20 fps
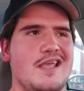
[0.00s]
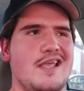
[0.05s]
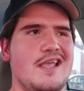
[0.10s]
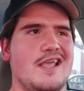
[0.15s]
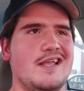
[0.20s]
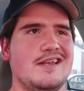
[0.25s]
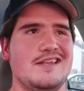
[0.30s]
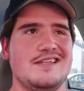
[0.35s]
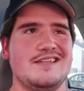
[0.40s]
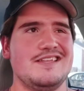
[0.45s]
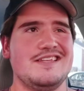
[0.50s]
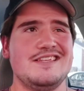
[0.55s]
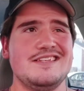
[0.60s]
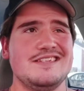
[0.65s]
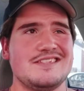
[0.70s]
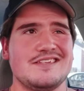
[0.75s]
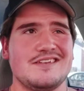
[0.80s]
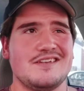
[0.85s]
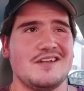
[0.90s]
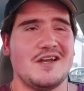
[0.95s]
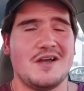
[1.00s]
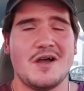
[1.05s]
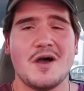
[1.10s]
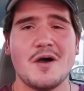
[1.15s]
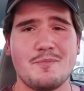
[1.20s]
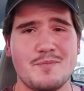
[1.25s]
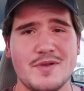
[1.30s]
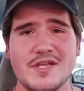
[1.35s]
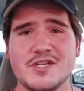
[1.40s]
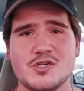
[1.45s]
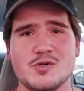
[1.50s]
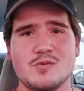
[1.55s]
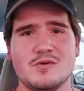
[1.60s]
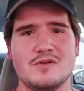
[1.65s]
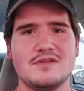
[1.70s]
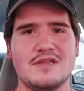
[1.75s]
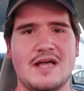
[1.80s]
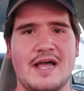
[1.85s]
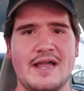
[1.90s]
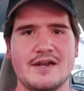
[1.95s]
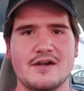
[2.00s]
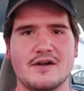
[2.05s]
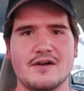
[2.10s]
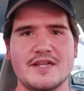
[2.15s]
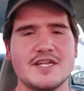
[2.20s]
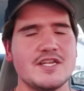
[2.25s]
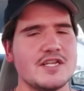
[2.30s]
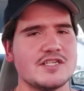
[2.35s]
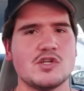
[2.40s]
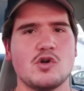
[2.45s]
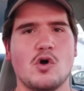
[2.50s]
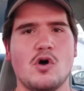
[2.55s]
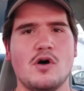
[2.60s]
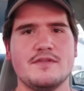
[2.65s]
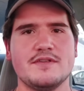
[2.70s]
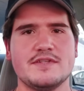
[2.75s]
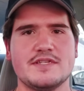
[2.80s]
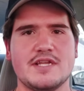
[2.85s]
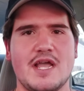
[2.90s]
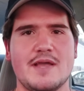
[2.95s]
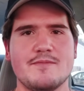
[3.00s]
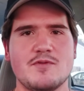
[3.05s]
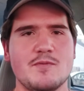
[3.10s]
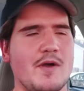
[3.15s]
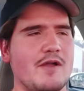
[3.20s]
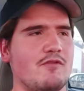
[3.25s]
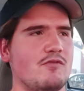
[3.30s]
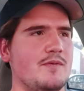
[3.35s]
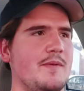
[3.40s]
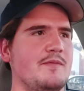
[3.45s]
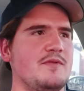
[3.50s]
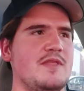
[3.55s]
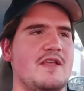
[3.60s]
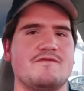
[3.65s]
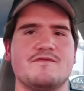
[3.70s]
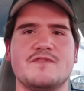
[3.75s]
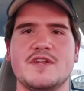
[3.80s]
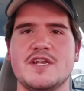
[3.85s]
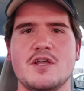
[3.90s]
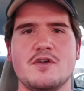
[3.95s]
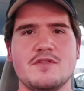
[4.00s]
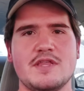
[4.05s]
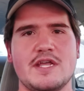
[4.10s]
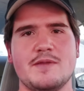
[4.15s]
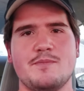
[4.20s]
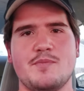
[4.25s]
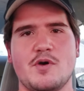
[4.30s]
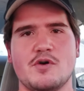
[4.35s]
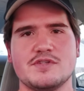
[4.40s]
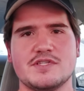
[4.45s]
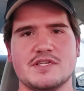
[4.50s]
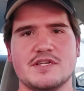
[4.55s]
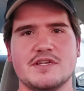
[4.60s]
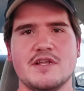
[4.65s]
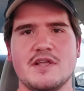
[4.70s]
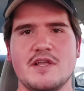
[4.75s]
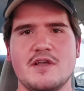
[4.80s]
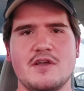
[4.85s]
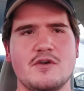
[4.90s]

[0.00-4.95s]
And he's a habitual liar. He does it all the time. You might remember that video that he posted,